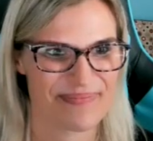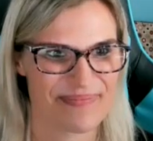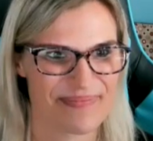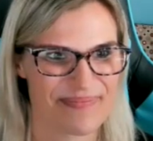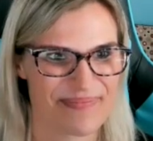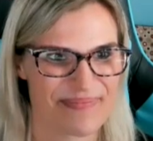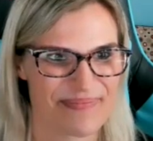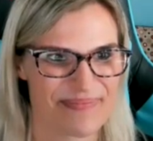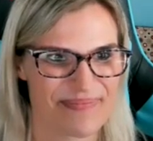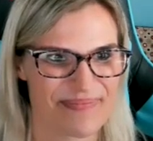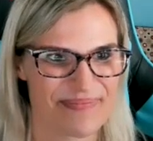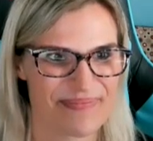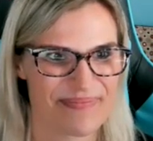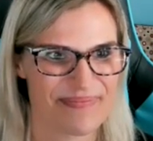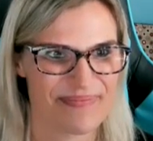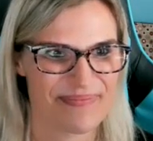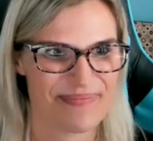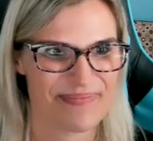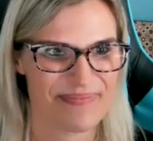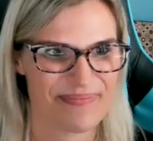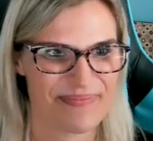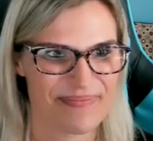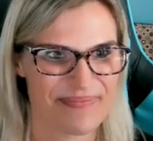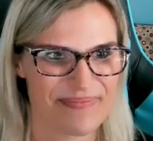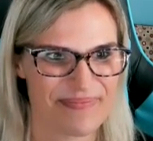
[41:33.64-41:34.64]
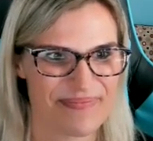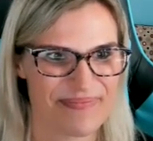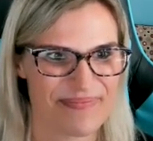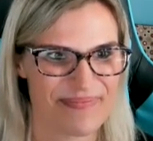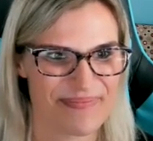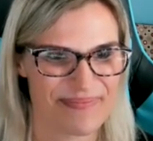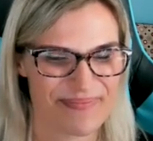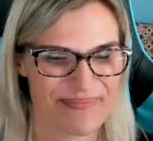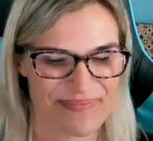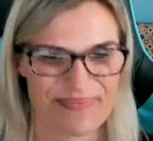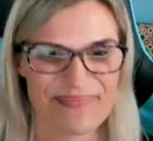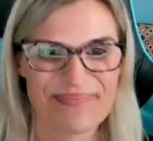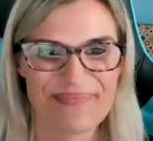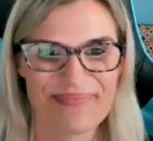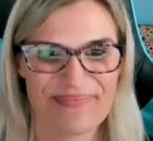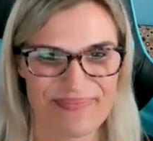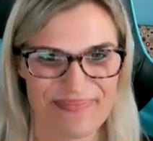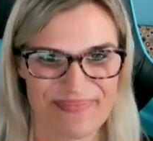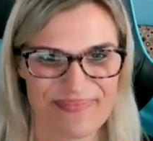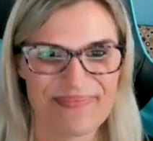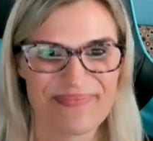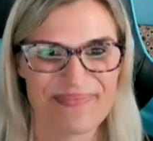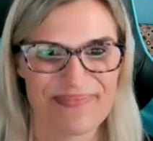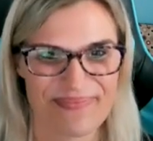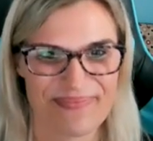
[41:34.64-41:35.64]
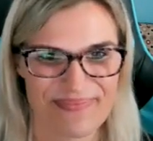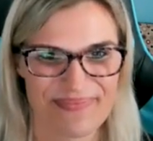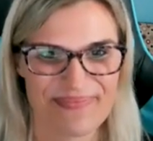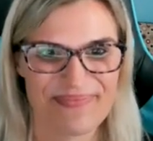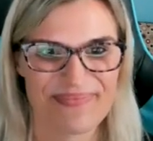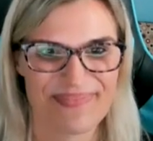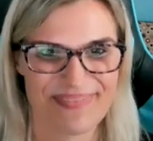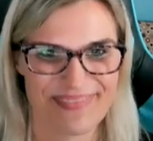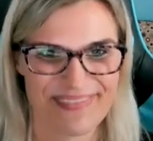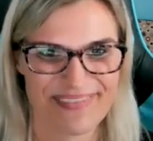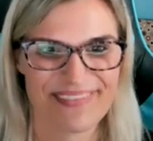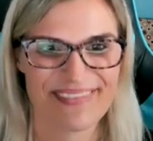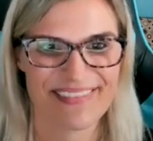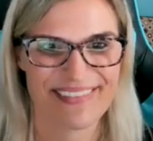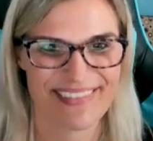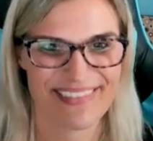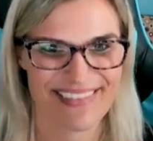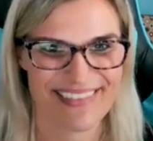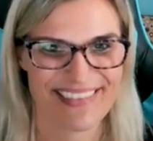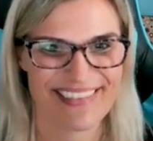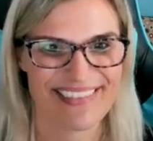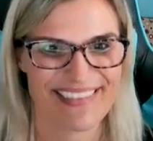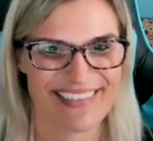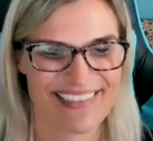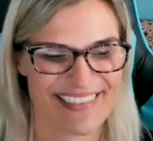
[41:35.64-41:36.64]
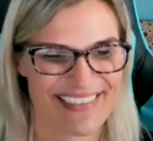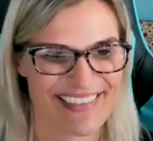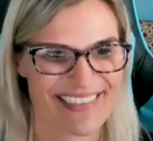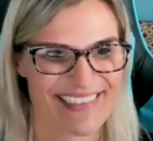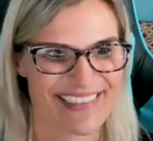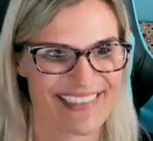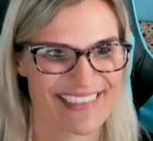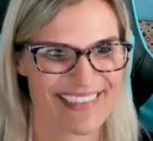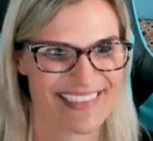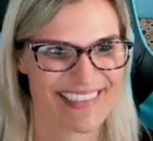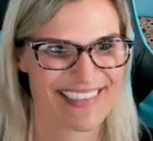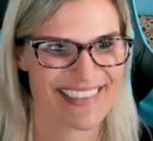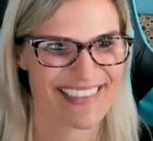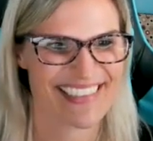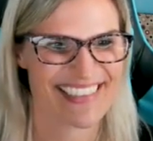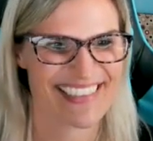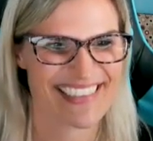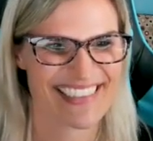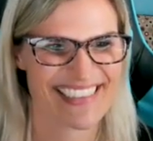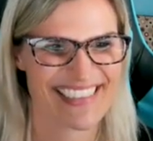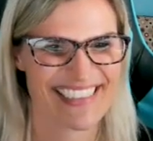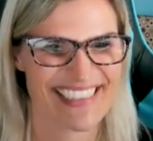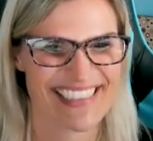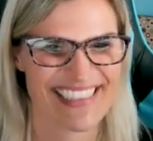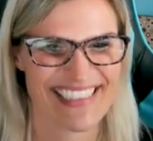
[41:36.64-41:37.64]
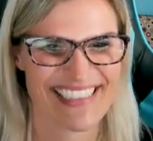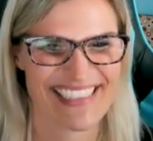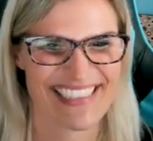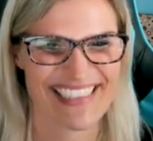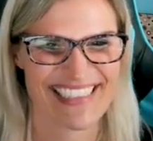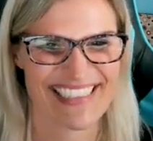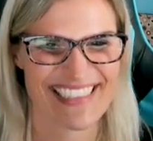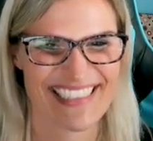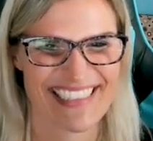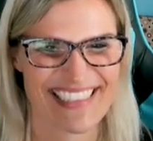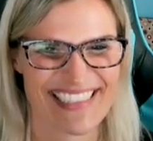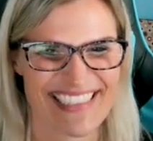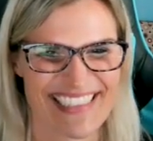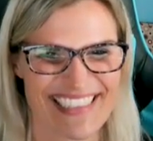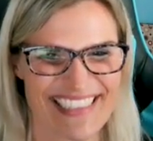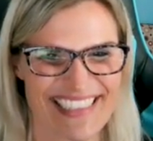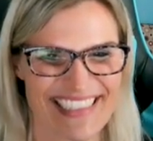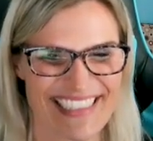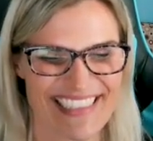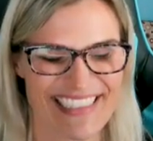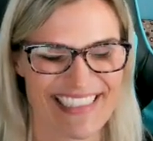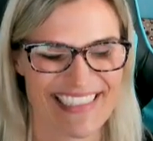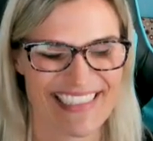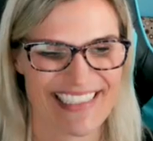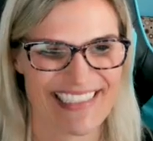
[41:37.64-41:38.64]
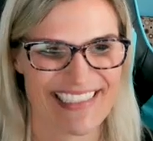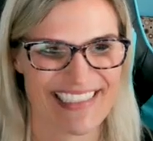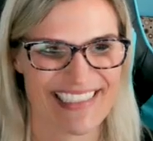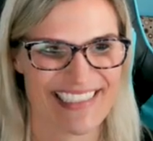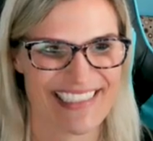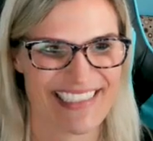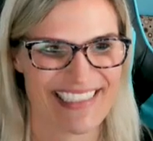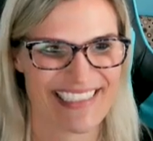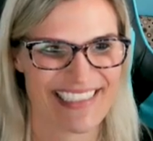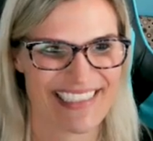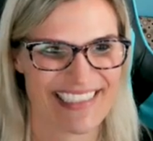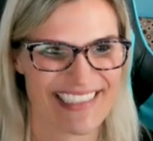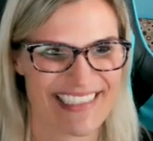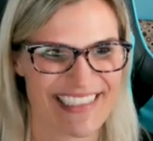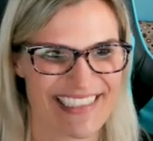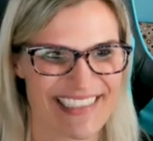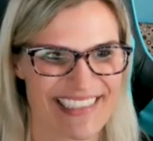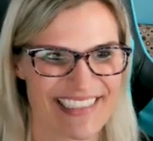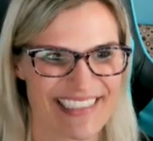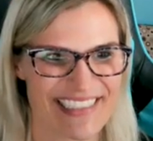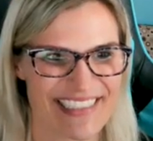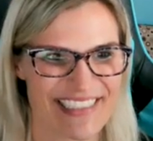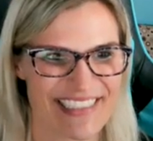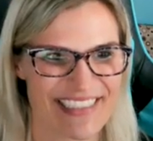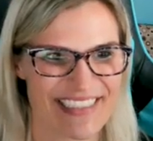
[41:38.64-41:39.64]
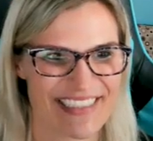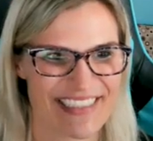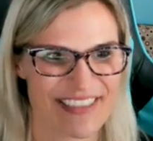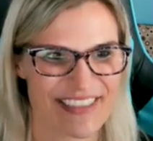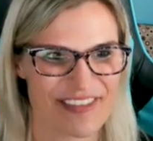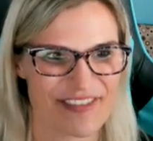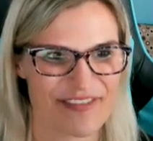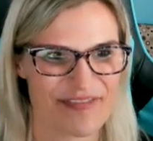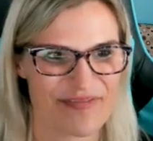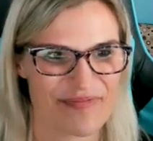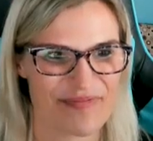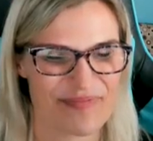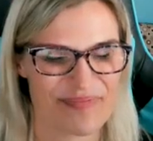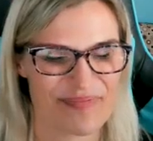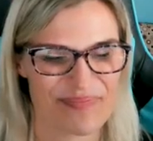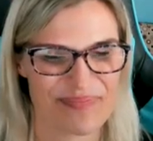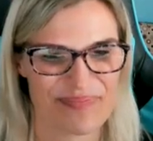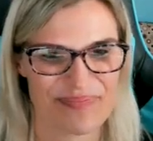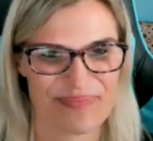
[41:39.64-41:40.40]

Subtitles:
This person isn't speaking.